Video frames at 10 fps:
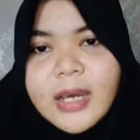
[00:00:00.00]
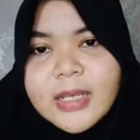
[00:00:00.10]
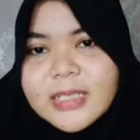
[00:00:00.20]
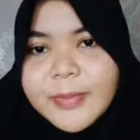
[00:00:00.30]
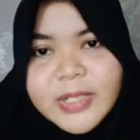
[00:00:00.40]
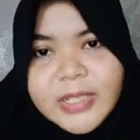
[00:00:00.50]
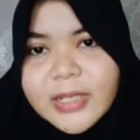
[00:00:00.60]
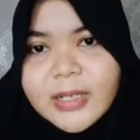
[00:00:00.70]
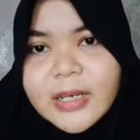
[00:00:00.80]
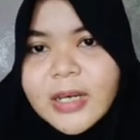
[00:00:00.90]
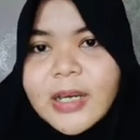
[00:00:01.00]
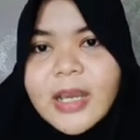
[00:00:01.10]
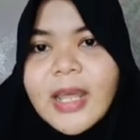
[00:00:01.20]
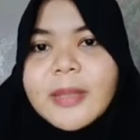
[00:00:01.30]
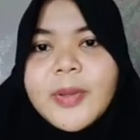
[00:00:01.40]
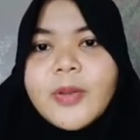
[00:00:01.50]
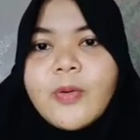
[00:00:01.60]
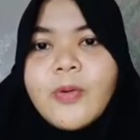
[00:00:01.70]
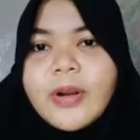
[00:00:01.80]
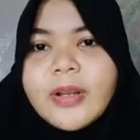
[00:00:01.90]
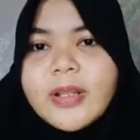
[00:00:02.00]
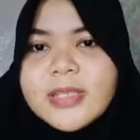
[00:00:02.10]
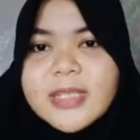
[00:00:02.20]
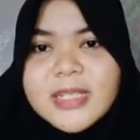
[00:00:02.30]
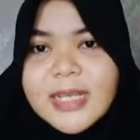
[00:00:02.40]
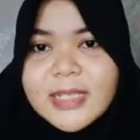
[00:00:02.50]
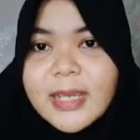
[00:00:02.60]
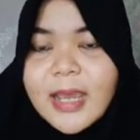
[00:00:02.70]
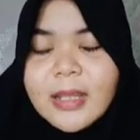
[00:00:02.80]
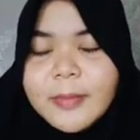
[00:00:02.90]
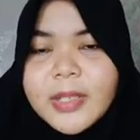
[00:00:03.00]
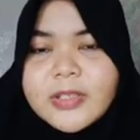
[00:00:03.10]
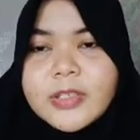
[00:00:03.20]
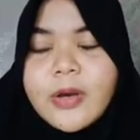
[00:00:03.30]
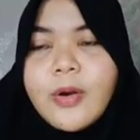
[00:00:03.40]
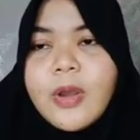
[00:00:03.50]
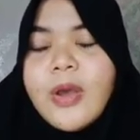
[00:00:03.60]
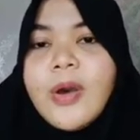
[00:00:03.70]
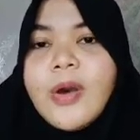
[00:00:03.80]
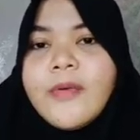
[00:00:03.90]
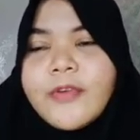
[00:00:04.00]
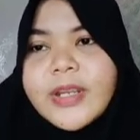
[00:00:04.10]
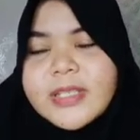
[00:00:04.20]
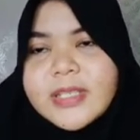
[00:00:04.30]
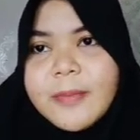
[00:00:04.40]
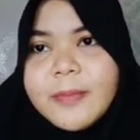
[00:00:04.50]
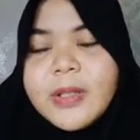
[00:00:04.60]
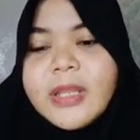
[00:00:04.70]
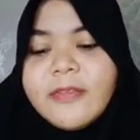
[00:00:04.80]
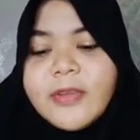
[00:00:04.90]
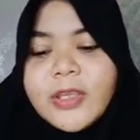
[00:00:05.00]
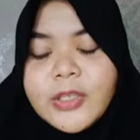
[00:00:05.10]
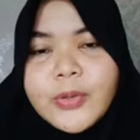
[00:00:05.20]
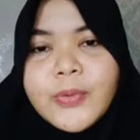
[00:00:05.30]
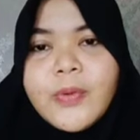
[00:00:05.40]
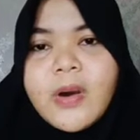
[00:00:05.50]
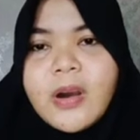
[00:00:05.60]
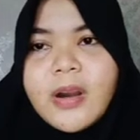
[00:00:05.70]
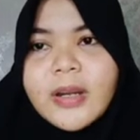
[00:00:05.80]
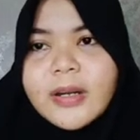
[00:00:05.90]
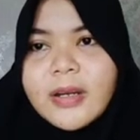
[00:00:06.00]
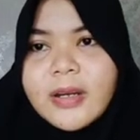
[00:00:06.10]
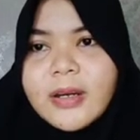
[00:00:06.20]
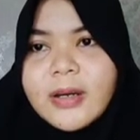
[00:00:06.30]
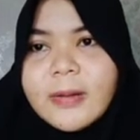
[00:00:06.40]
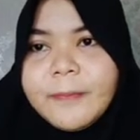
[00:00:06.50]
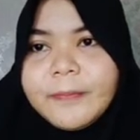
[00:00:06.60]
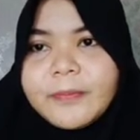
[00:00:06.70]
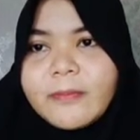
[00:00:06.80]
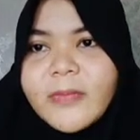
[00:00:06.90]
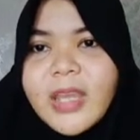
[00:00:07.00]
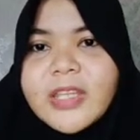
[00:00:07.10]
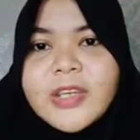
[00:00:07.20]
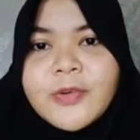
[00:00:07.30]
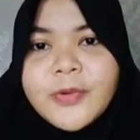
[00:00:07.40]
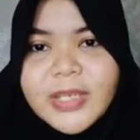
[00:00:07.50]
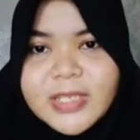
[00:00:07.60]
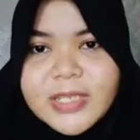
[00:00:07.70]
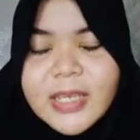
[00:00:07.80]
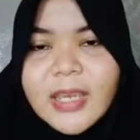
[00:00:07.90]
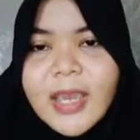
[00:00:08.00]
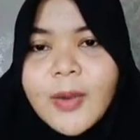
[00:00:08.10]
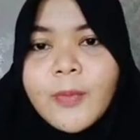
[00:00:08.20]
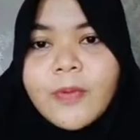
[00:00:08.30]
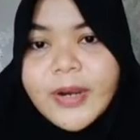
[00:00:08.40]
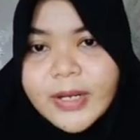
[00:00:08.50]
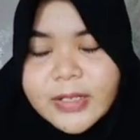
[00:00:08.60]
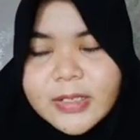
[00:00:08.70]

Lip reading: semantic element or syntactic element. So for example, if you are decreasing a word,